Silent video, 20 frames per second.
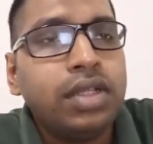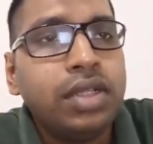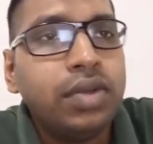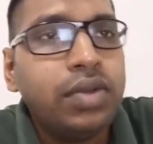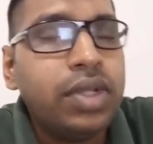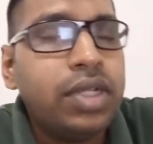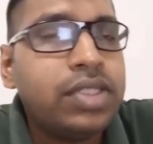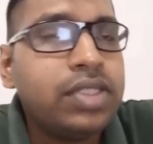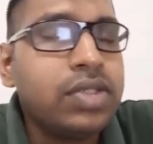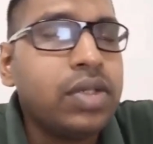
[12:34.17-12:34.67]
Now
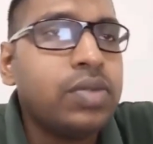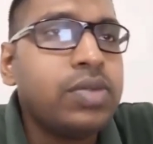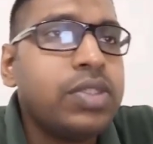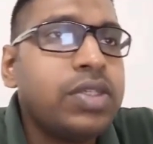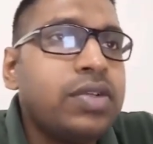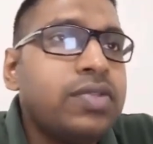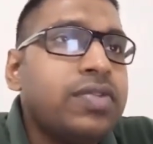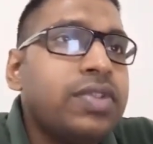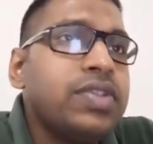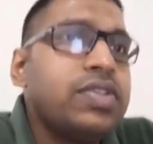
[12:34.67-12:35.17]
let's
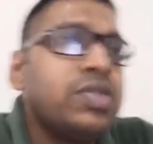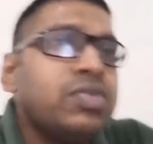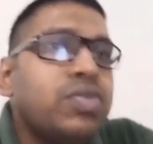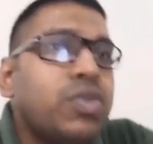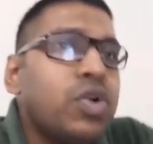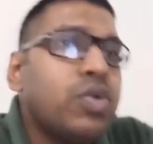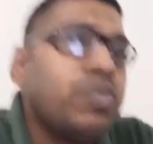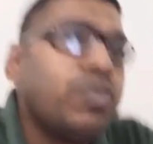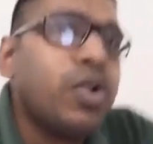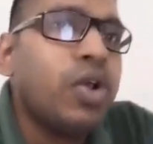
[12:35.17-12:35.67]
observe the
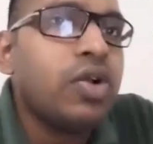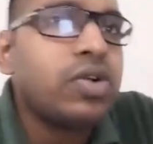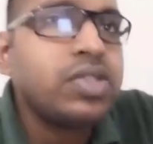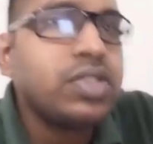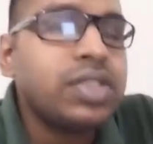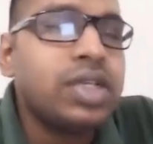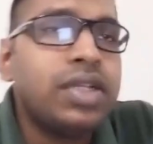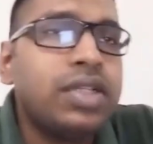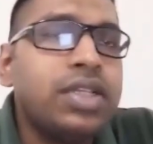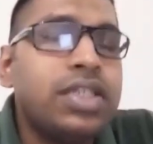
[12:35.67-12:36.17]
small
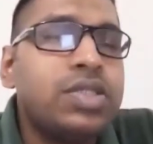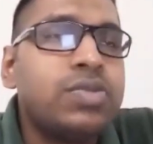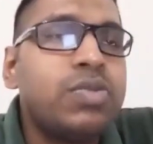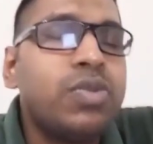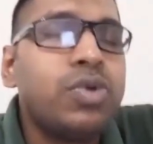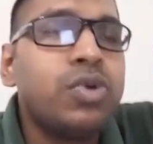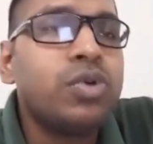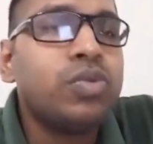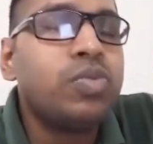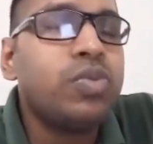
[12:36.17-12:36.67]
plots, and the
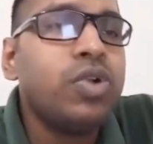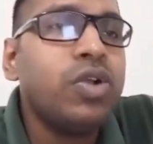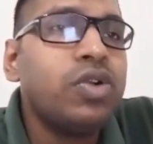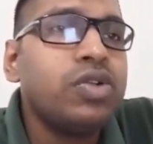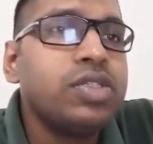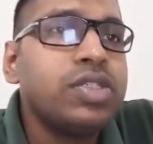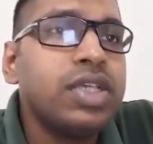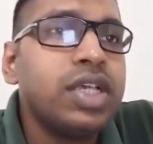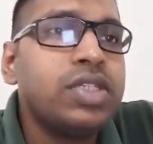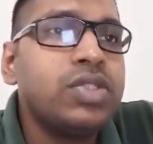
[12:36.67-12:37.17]
small
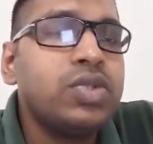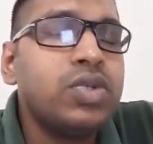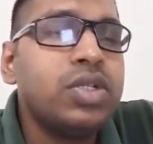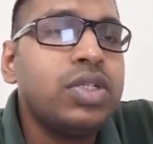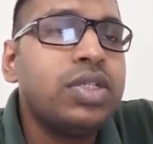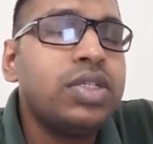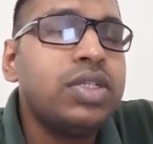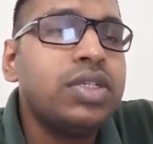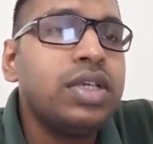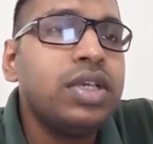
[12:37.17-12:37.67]
plots
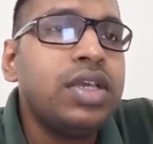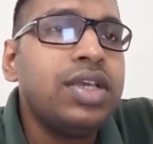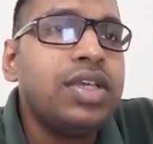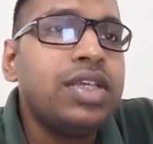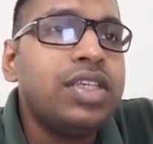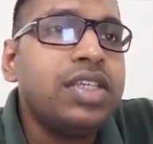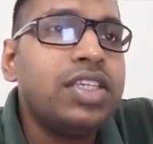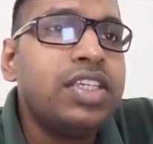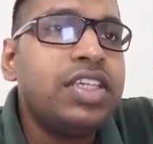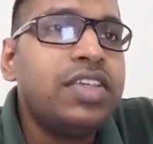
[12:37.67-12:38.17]
actually
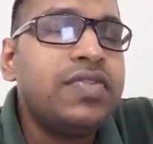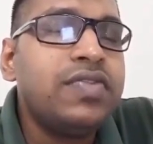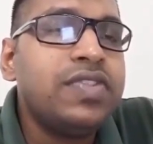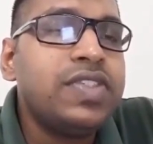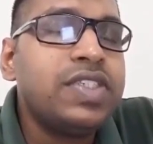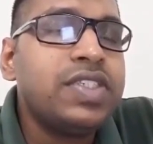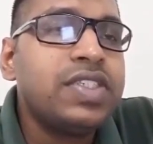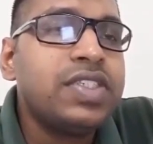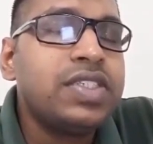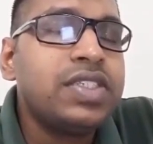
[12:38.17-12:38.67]

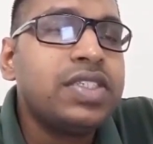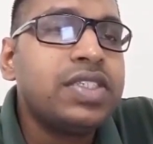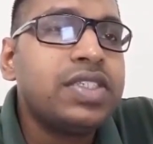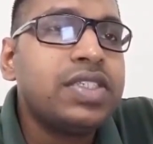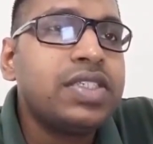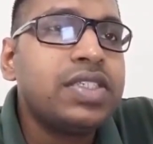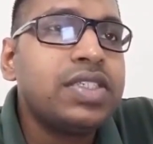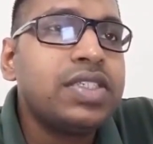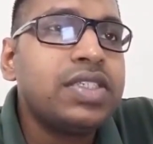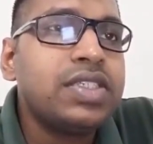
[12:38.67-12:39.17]

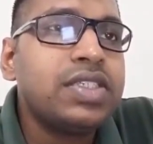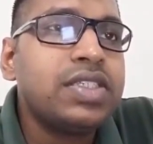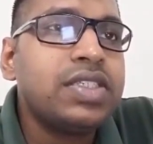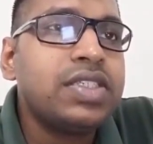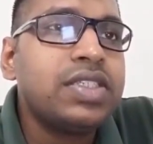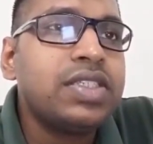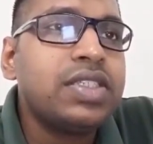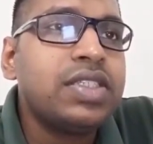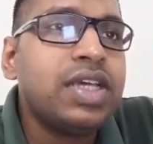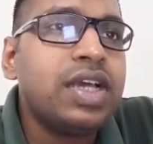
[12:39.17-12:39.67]
gives
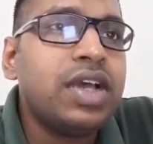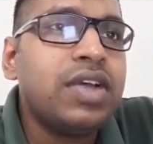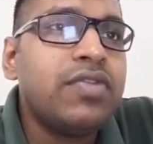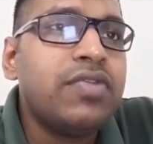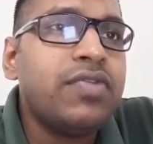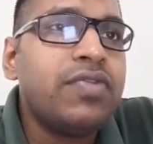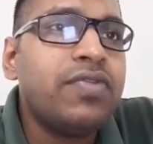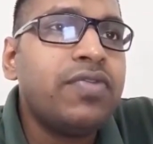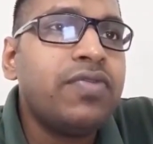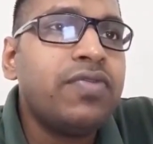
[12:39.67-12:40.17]

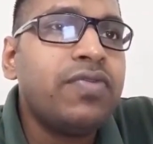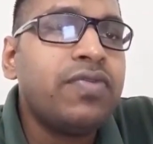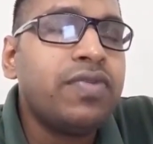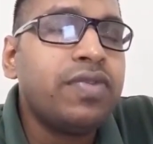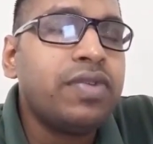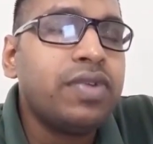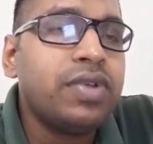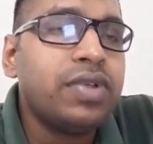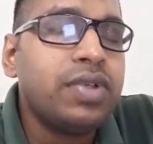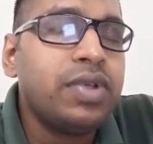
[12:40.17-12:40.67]
the
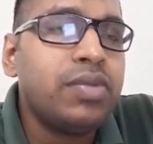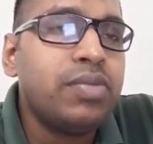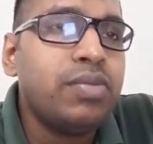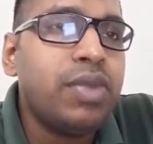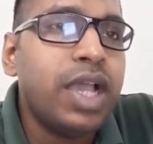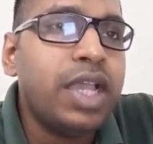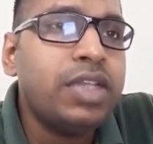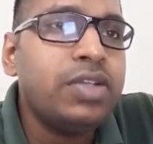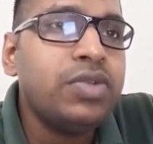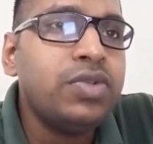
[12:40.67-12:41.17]

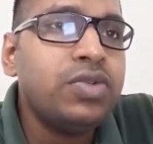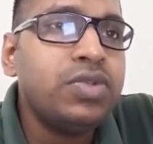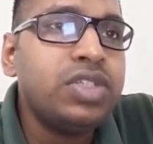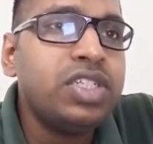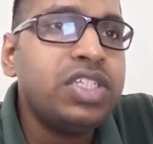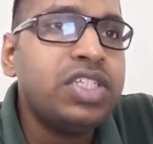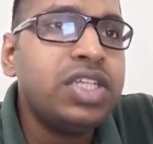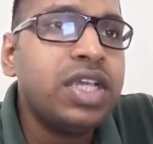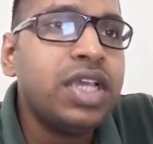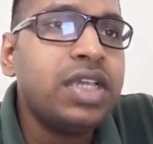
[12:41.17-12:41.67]

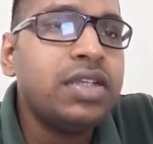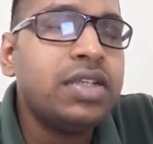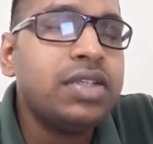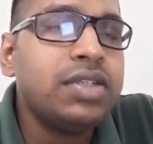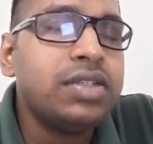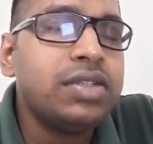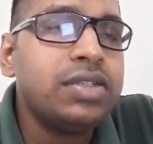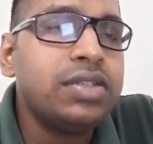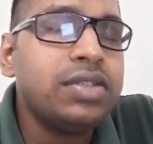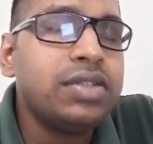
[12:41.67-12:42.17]
minute
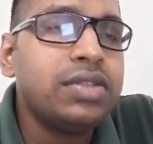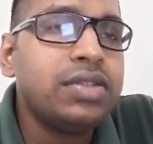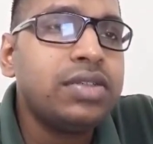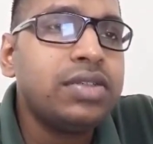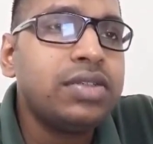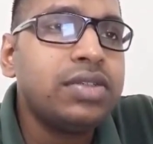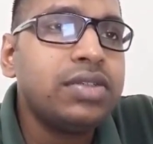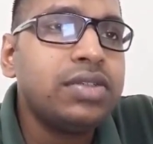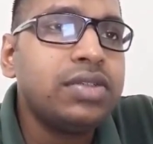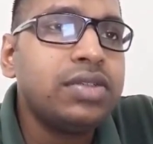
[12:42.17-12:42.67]
detail
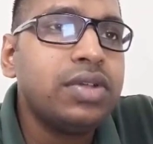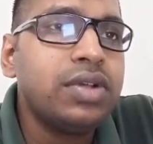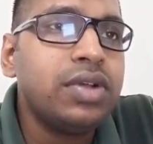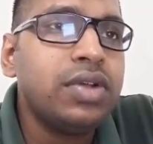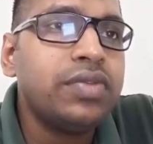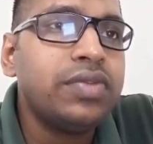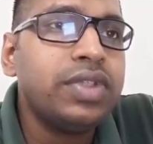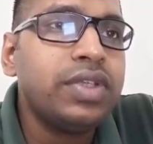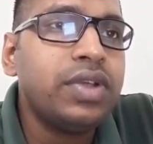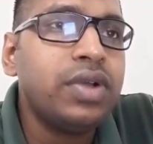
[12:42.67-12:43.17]

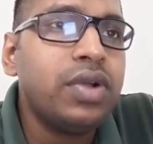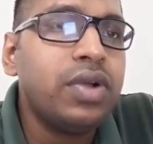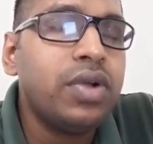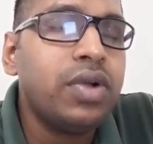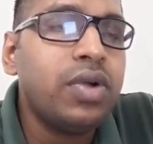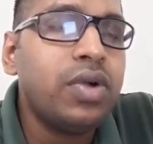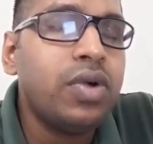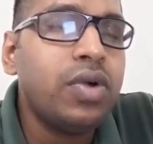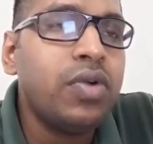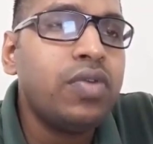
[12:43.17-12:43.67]
of the
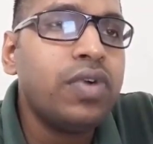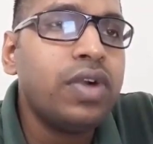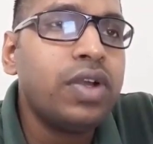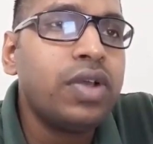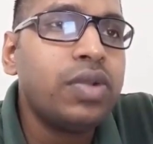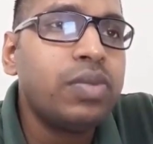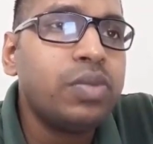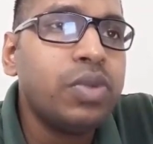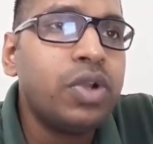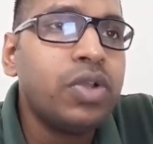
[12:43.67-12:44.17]

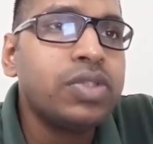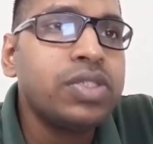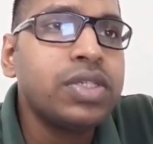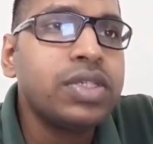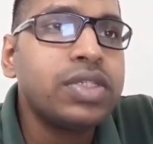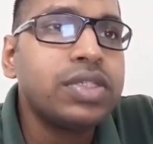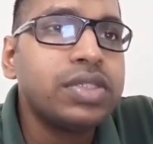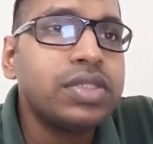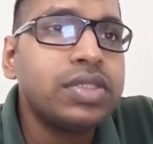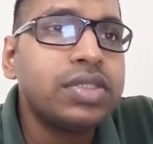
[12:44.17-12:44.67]
overall
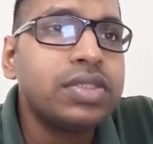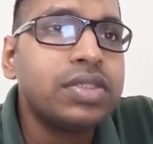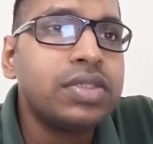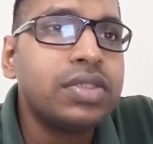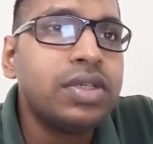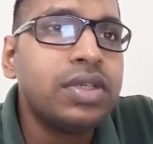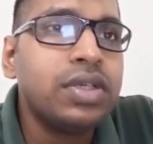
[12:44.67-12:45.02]
process.